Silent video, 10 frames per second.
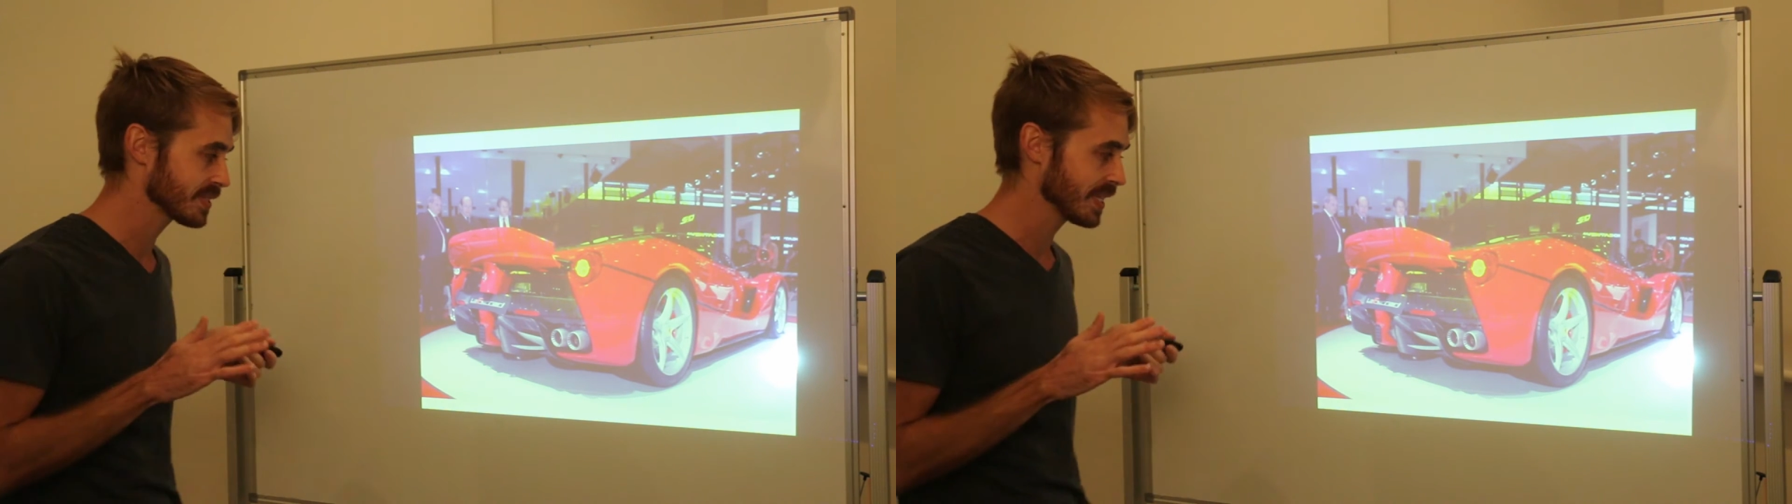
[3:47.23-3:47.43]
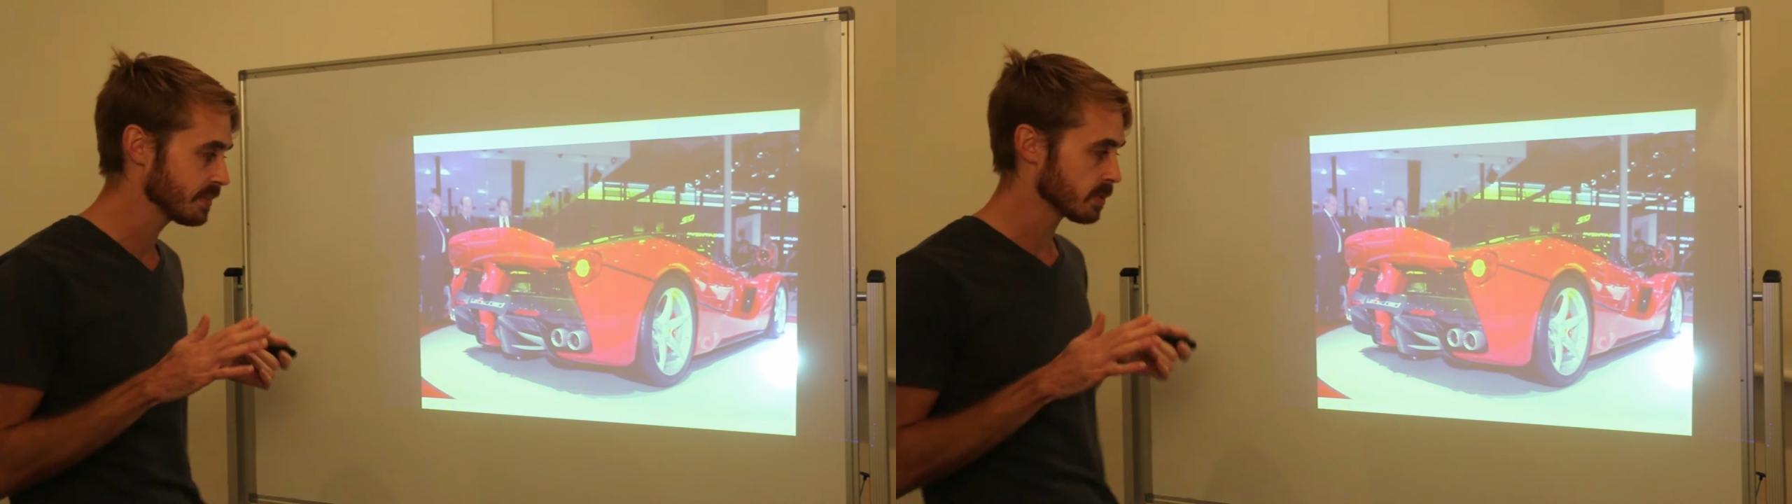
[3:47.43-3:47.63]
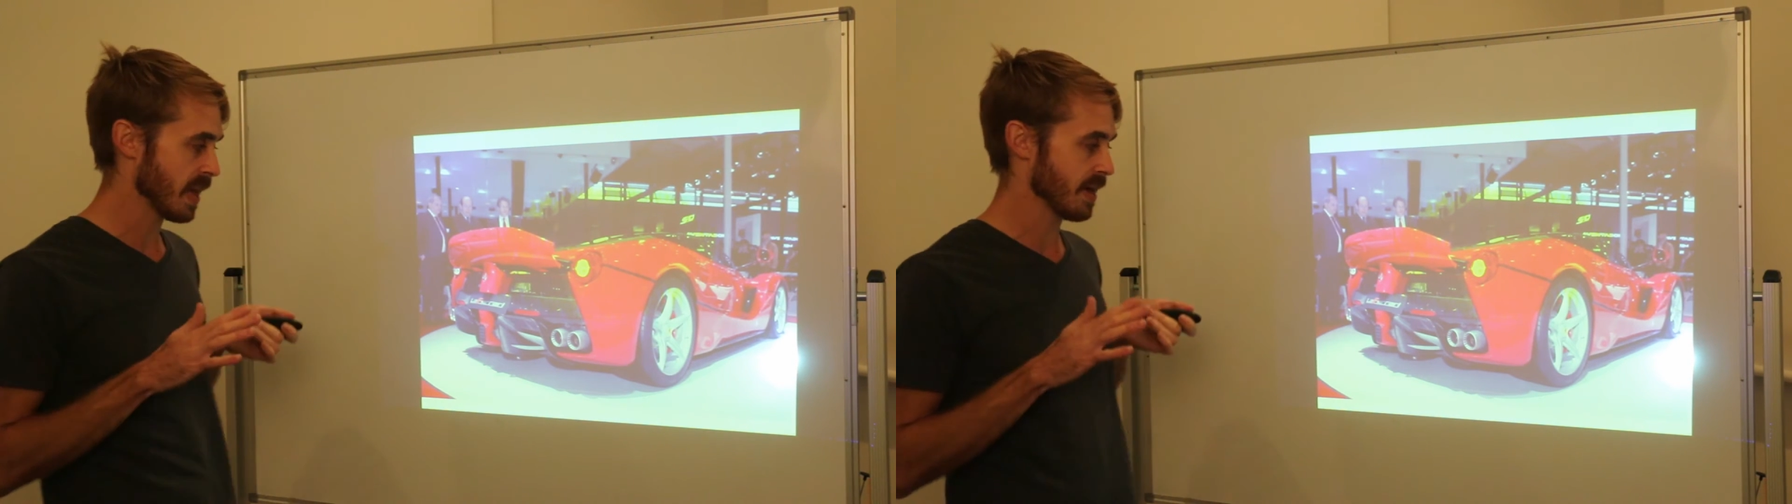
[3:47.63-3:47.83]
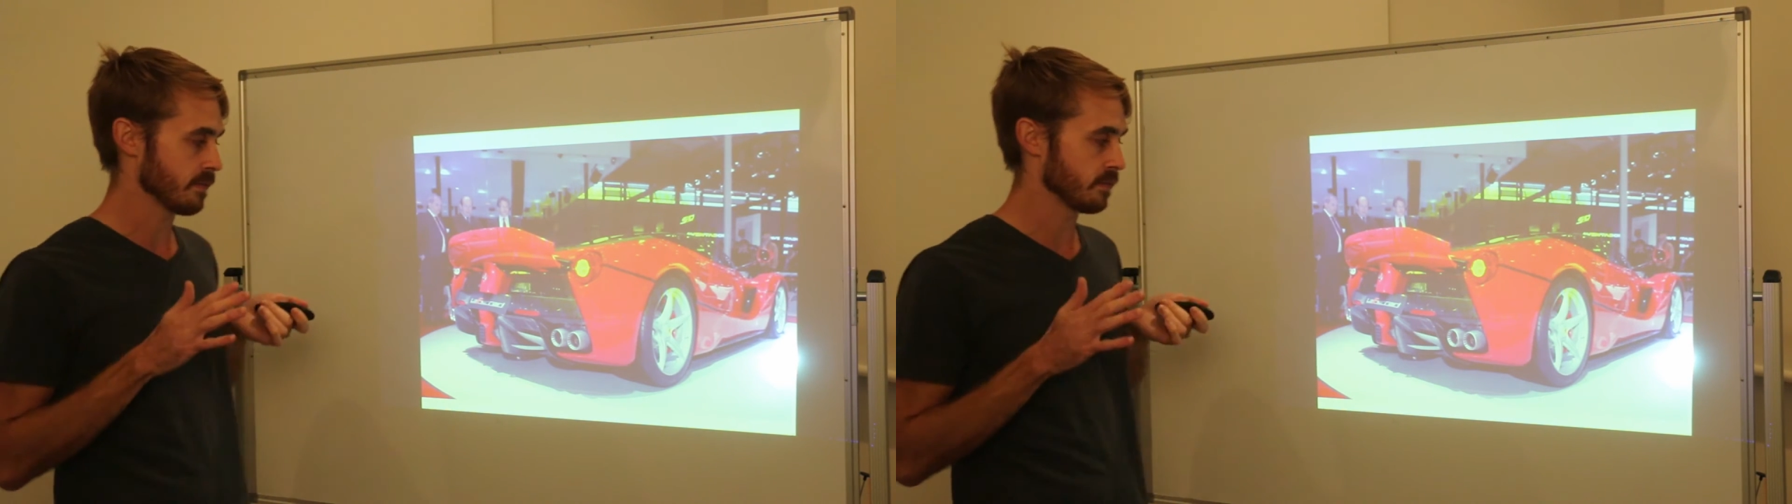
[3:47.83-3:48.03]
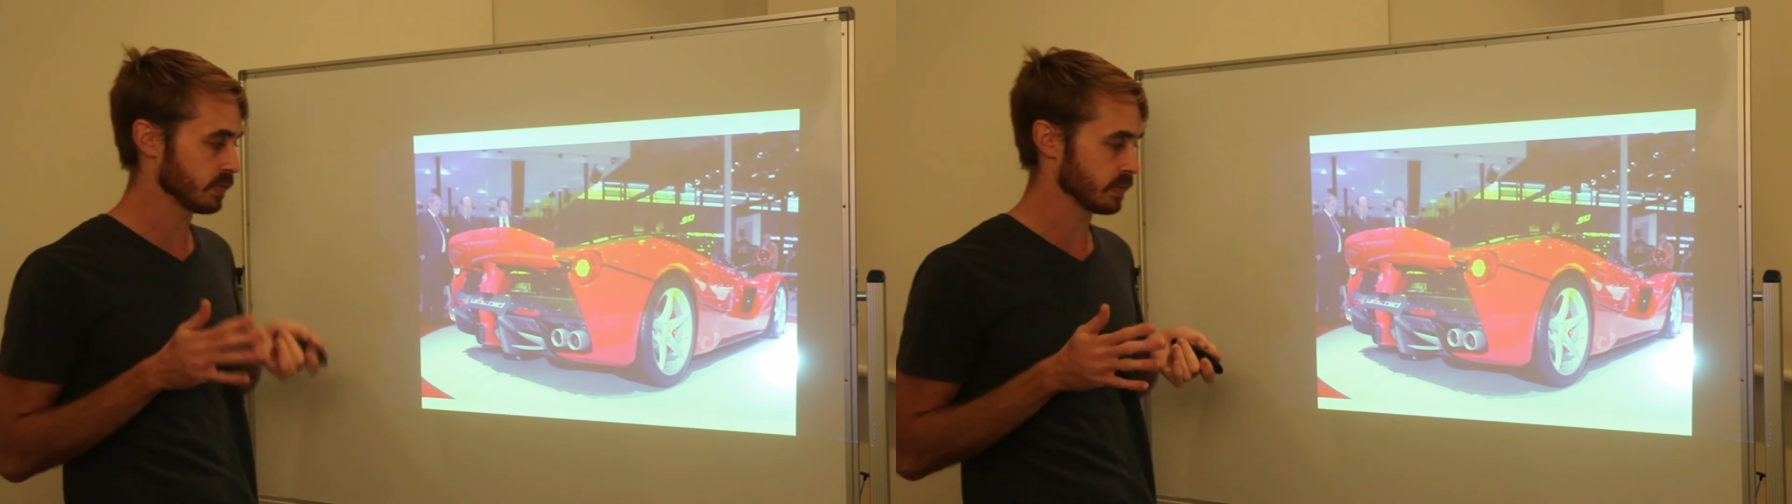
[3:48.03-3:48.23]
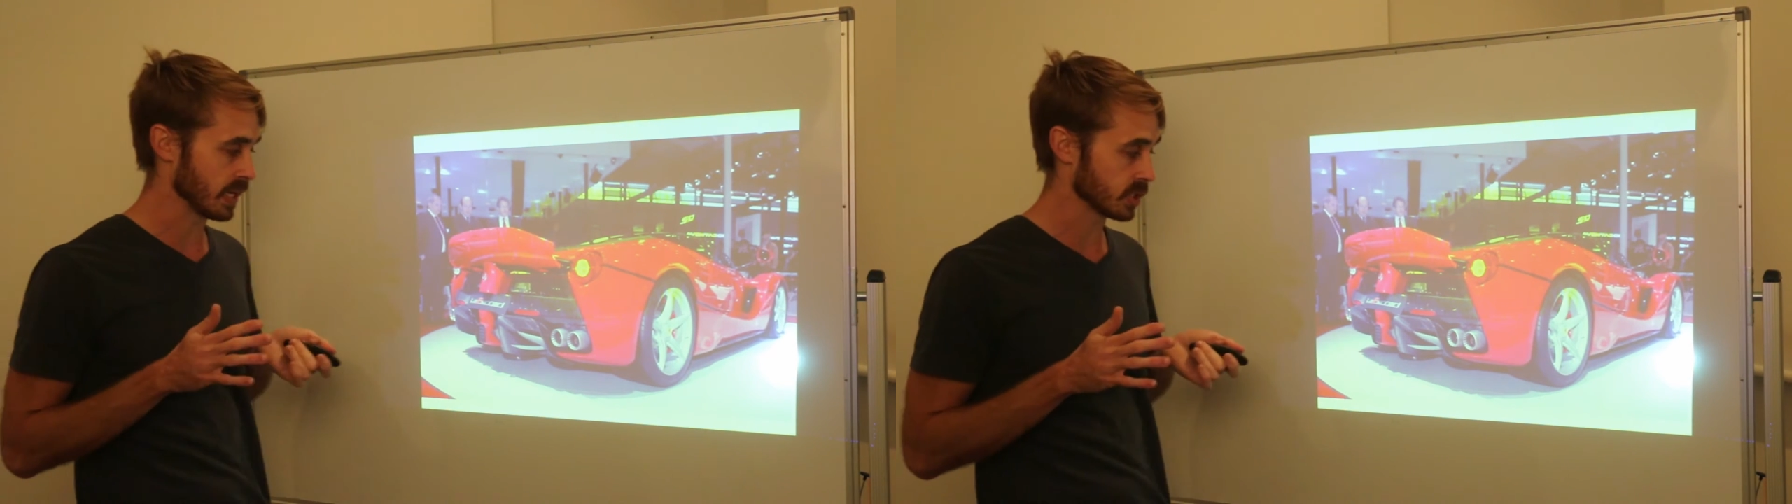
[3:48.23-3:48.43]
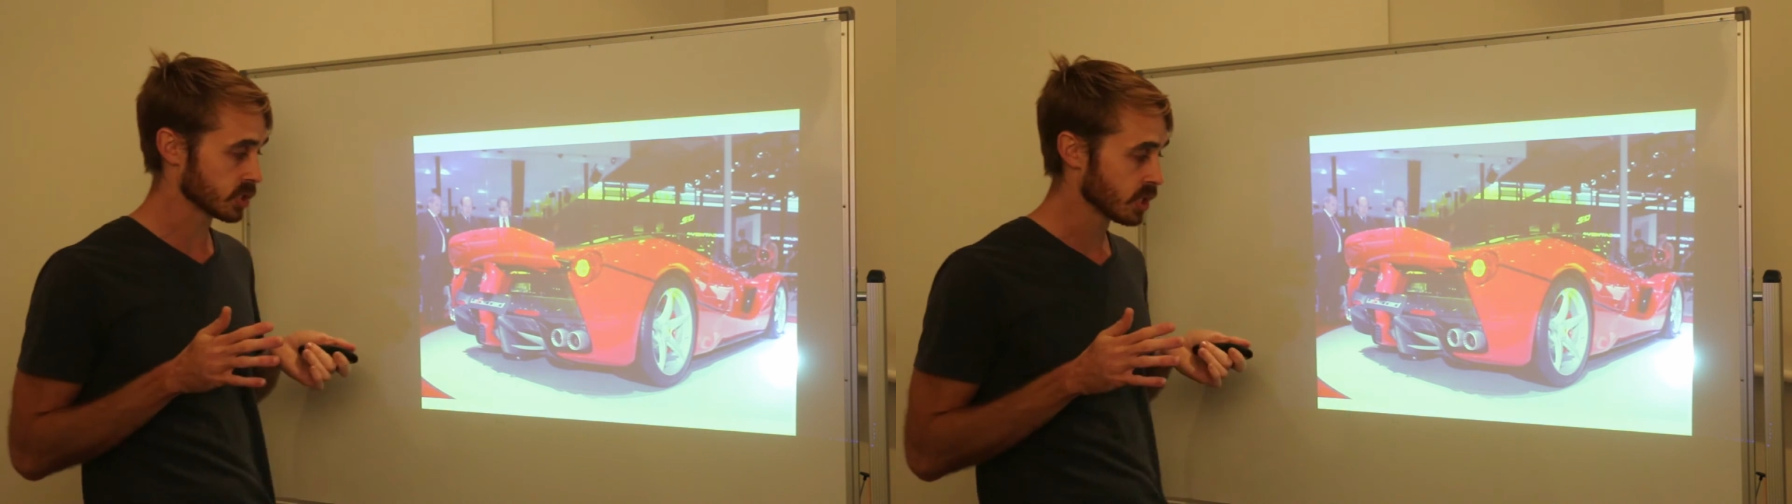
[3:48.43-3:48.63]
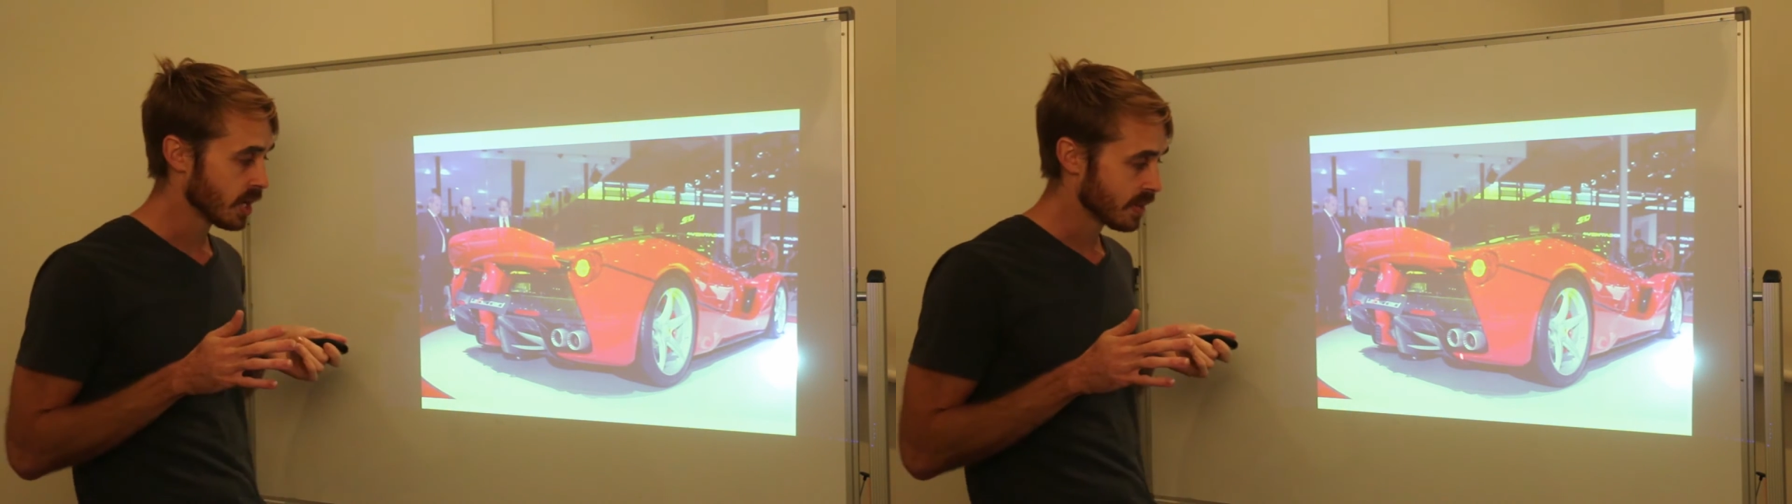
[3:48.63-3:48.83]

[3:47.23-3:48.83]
seem to mount flush.